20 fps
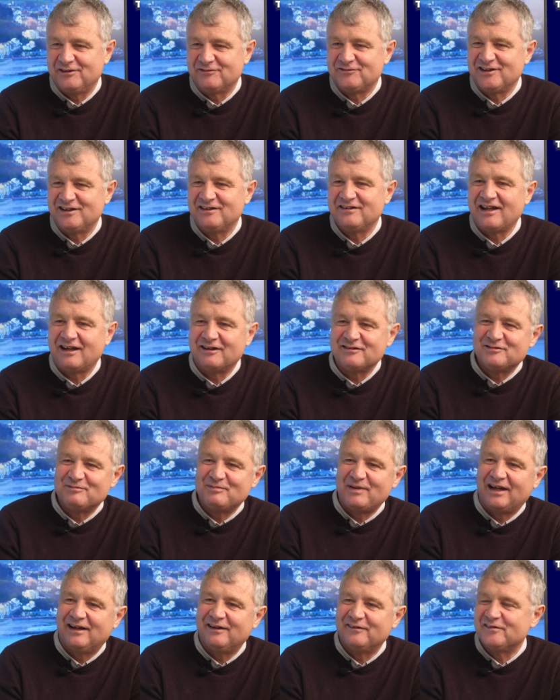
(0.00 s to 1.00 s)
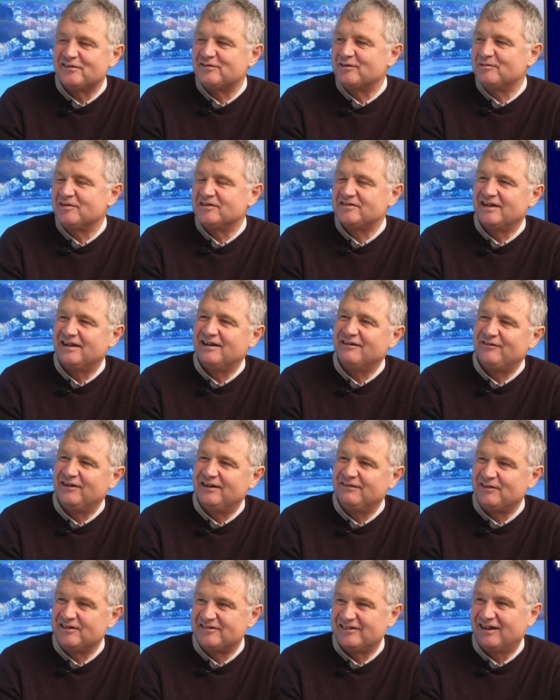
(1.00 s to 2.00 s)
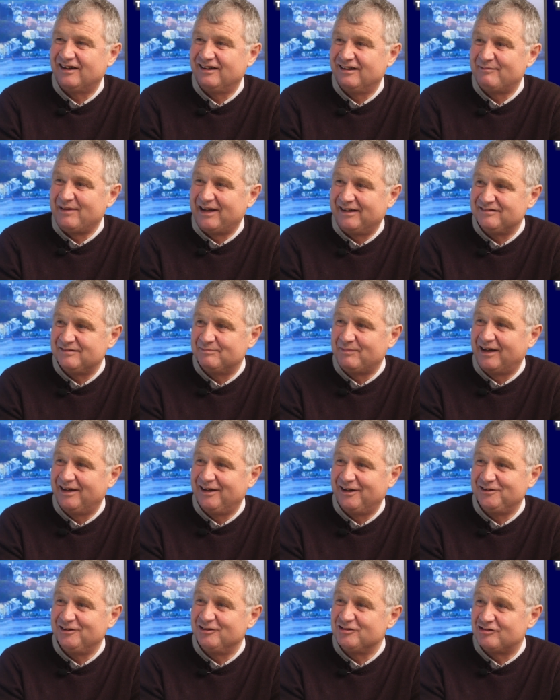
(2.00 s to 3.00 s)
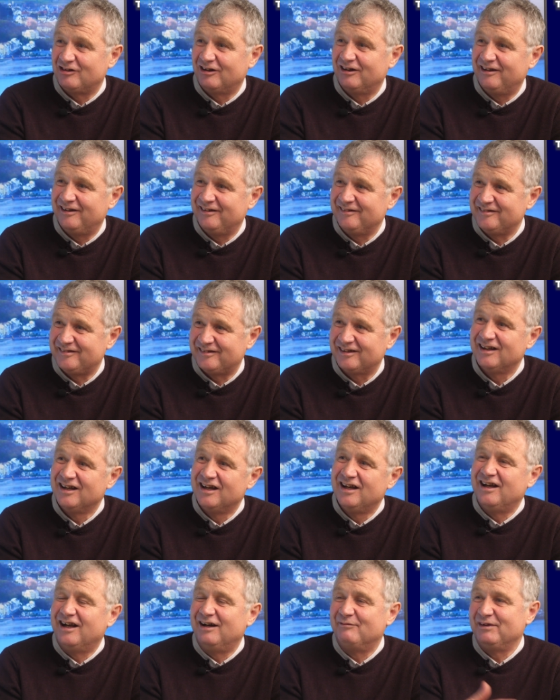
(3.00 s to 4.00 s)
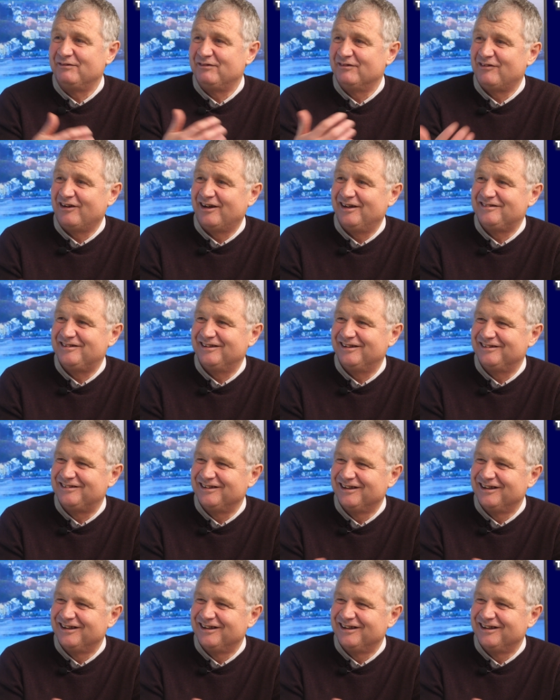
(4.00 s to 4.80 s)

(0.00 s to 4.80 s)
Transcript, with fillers: fifteen thousand pounds from the DFE Visit Isle of Man to buy our new trolleys. Yeah. and we've invited. They don't